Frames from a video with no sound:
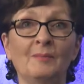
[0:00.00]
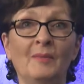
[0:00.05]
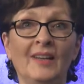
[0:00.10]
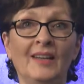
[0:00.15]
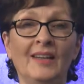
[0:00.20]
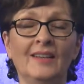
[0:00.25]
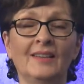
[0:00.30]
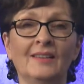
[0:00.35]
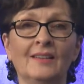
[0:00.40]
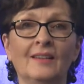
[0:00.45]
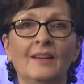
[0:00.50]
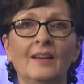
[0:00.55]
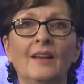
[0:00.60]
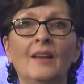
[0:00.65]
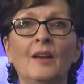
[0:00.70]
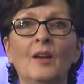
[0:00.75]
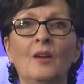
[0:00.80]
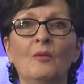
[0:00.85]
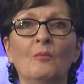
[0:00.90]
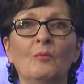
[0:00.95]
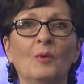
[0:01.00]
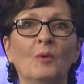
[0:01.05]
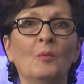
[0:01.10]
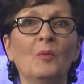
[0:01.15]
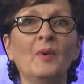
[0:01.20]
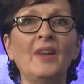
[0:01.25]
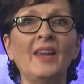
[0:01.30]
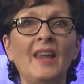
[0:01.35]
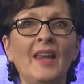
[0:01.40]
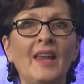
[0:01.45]
Minute, where
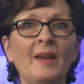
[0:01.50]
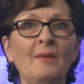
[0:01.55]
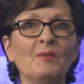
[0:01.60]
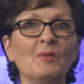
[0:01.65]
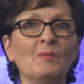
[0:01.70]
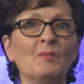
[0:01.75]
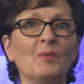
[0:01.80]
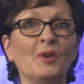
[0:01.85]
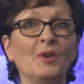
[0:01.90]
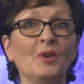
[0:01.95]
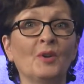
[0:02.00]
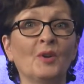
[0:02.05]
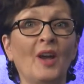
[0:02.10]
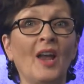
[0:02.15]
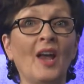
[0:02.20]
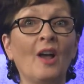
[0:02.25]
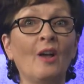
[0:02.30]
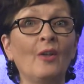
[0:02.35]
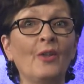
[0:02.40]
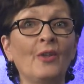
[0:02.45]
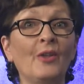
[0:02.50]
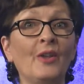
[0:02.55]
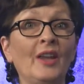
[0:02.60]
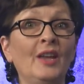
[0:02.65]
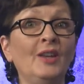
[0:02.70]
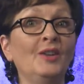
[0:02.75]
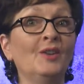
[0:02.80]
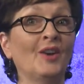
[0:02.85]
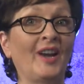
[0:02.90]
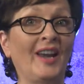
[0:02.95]
we aim to put your health
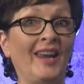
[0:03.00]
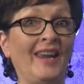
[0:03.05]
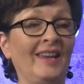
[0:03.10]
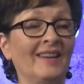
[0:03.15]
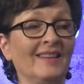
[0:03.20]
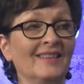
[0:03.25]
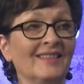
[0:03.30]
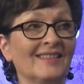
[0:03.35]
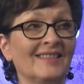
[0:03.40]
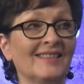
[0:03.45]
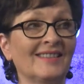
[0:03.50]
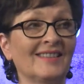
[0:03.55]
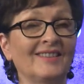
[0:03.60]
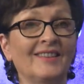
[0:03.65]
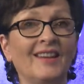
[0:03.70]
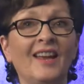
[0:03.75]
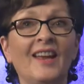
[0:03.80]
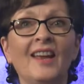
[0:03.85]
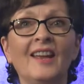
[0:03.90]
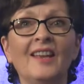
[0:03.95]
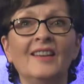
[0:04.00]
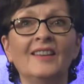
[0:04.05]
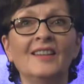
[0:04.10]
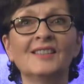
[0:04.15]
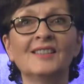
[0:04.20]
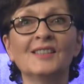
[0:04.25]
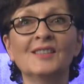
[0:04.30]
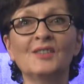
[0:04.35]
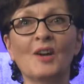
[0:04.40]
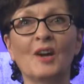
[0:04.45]
in your hands.
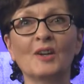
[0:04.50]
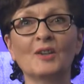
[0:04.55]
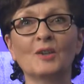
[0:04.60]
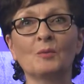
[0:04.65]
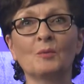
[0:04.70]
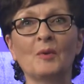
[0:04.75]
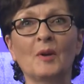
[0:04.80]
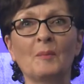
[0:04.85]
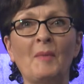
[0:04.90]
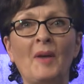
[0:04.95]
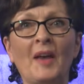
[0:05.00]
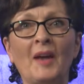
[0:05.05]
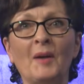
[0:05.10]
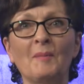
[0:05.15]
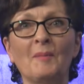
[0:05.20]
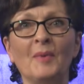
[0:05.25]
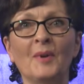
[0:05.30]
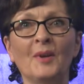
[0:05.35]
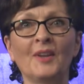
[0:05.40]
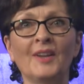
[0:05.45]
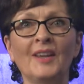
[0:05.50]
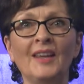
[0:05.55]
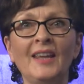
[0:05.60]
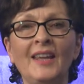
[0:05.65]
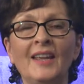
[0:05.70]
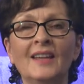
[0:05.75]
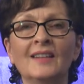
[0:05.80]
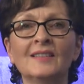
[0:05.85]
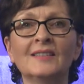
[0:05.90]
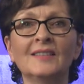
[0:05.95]
This is Dr. Rebecca
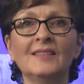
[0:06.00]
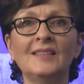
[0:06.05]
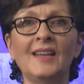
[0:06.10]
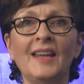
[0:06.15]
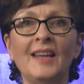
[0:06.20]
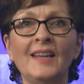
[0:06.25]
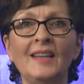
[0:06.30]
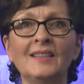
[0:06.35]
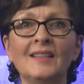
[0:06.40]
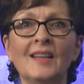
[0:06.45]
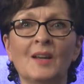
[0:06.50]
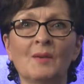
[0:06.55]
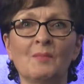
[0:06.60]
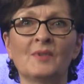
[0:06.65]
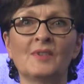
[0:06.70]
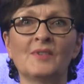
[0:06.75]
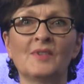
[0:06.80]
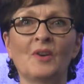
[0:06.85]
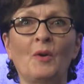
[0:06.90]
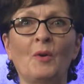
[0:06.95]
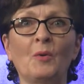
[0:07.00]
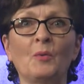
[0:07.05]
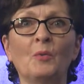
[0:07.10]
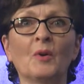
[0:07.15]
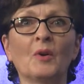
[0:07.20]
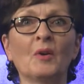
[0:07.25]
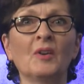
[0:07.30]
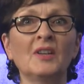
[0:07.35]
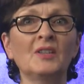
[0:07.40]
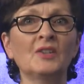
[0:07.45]
Pille, and today's episode
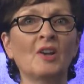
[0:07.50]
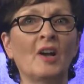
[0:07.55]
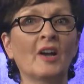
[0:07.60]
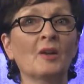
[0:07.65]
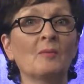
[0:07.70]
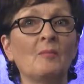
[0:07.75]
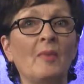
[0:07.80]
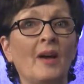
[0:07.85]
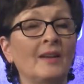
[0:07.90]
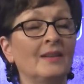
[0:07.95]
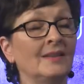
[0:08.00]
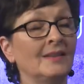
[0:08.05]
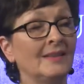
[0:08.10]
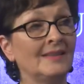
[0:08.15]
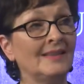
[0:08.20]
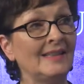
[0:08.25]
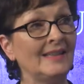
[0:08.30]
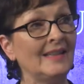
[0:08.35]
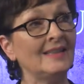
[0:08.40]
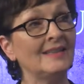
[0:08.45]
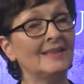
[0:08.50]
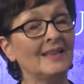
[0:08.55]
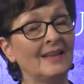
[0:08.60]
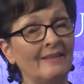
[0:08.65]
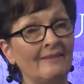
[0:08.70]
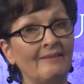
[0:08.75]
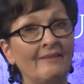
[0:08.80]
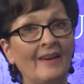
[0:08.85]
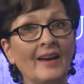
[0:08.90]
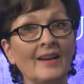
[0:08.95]
we're going to talk about a disease that
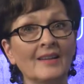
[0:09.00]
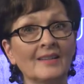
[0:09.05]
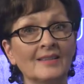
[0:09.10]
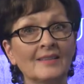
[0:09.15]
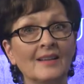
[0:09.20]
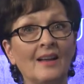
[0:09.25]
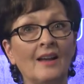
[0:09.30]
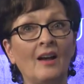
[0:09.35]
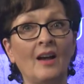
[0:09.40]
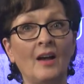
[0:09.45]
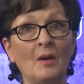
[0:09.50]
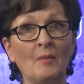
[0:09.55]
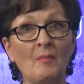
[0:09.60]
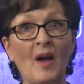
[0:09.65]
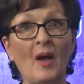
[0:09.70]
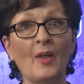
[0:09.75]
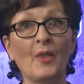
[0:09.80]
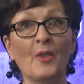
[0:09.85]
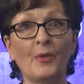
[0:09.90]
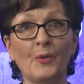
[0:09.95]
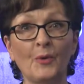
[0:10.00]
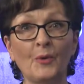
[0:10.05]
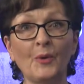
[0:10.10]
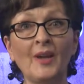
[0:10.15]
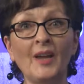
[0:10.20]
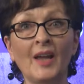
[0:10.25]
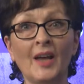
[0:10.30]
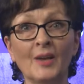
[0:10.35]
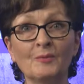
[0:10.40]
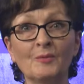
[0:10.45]
affects about
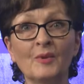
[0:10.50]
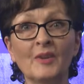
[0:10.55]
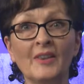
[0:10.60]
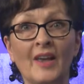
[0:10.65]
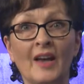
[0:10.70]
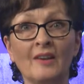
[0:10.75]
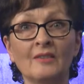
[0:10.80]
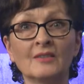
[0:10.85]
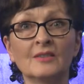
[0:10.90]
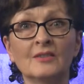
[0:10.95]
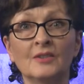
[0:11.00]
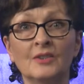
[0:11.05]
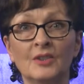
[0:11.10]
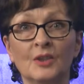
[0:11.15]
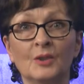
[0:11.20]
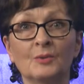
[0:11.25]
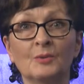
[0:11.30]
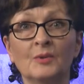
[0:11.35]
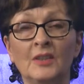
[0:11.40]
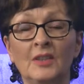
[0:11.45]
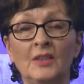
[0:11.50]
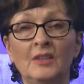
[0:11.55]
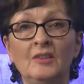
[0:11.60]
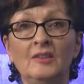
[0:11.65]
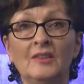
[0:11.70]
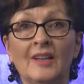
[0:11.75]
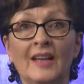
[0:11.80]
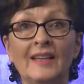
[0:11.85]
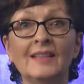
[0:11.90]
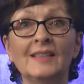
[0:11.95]
300,000 children in the
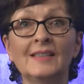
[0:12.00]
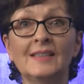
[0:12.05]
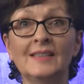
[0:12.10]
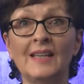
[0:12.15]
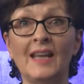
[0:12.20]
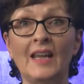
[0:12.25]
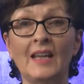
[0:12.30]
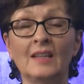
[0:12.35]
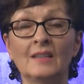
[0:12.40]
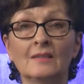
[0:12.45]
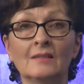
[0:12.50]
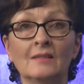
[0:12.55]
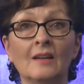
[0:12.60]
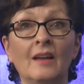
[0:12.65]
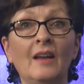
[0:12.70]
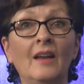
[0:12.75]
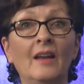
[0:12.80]
United States.